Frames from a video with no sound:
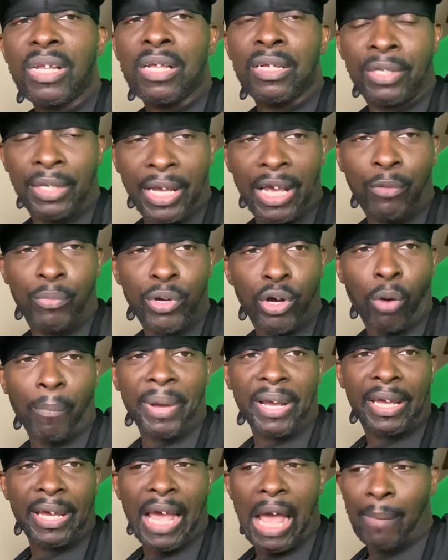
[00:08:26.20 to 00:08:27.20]
yeah, we gonna
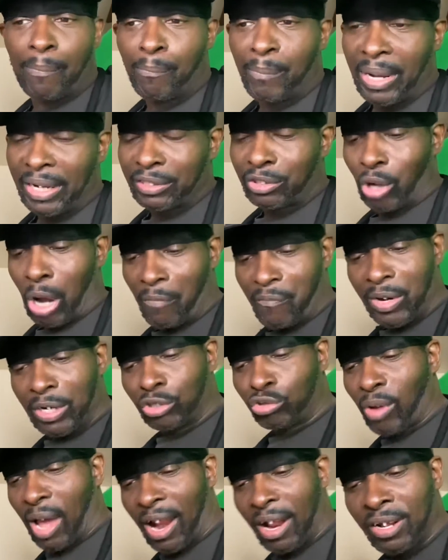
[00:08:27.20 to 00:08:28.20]
make it happen, man. So I'm gonna
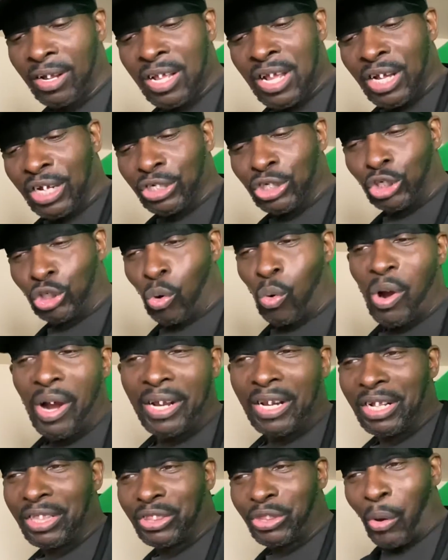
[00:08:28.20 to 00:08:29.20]
try to
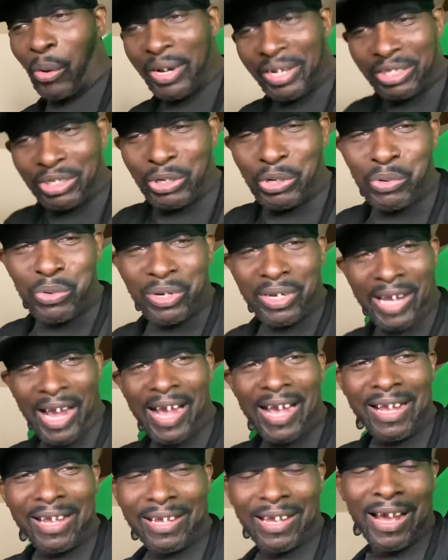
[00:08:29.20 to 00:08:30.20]
join the 32
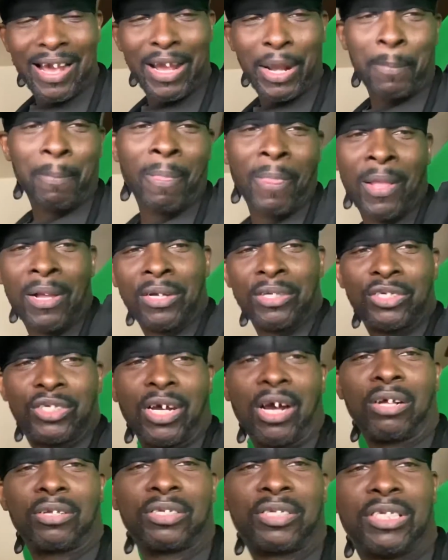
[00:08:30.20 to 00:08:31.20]
gang.
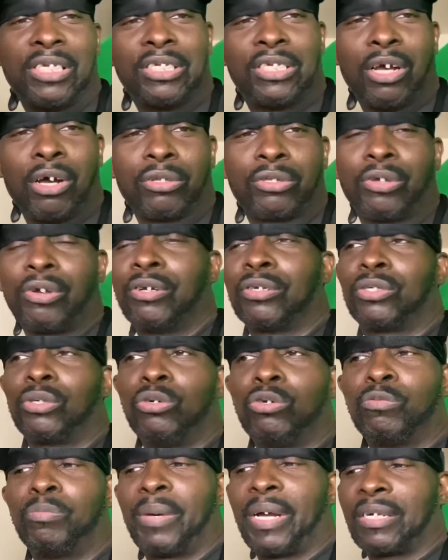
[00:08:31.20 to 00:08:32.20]
Shout out to CJ on
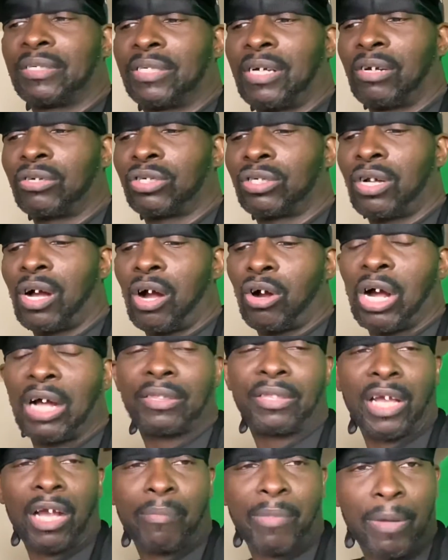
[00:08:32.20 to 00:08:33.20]
32s, man, South Chicago. I
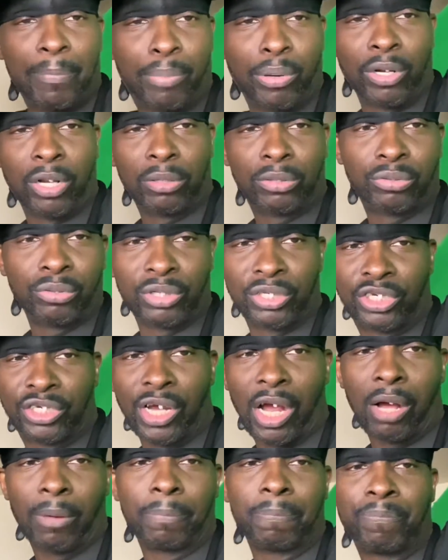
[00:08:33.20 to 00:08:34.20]
think I'm gonna pull up to his
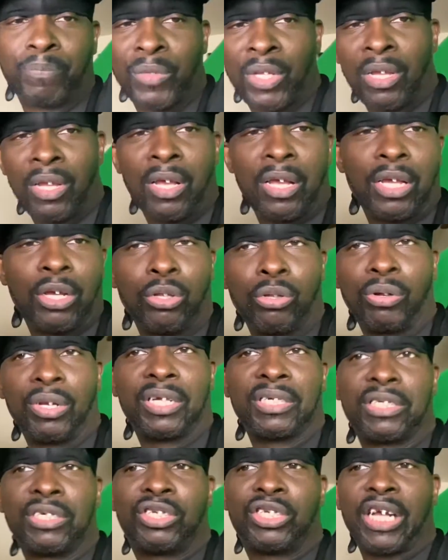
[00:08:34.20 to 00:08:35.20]
shop, you know,
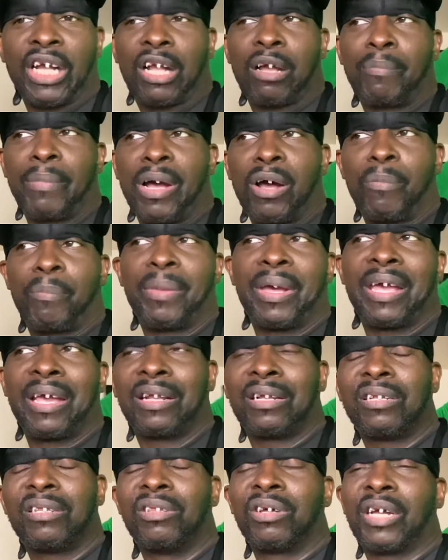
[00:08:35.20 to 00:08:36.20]
just to check him out,
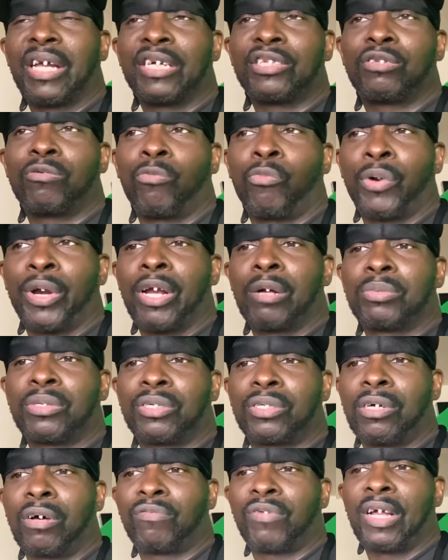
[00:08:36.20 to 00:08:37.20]
man. Look at some rims and
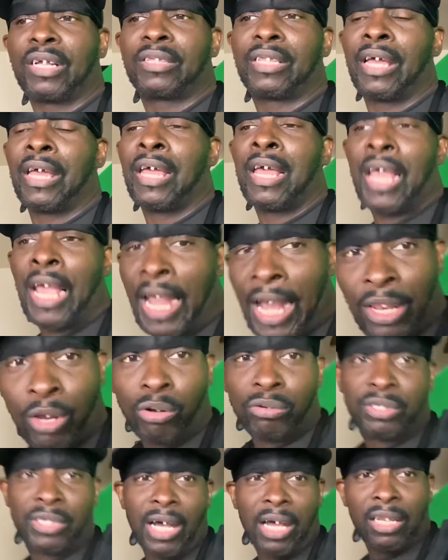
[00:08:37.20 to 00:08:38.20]
stuff like that. And
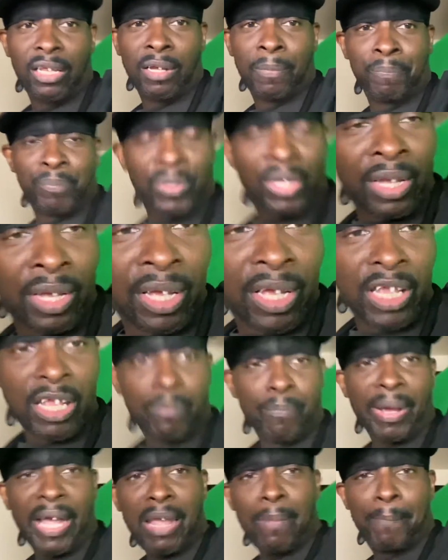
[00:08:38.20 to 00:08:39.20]
no telling, he
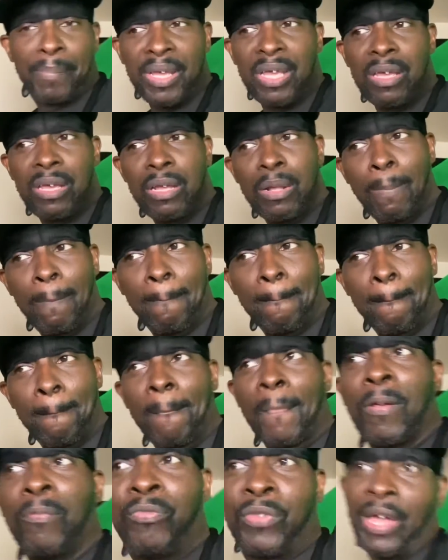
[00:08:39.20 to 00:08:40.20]
may be
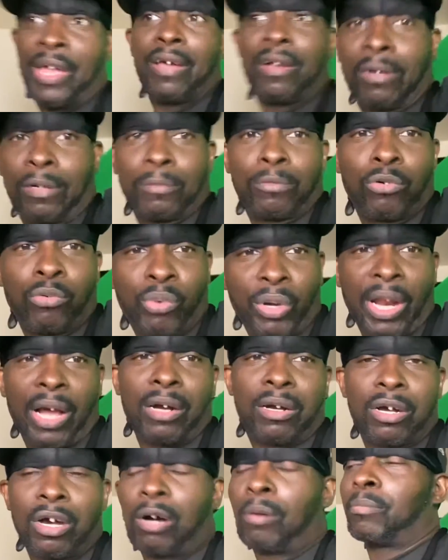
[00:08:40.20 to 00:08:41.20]
there when I
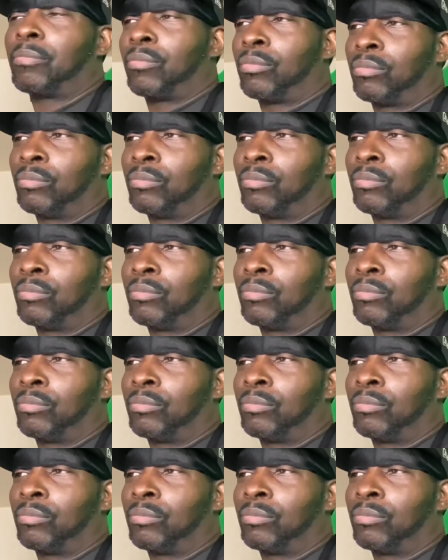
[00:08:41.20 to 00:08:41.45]
come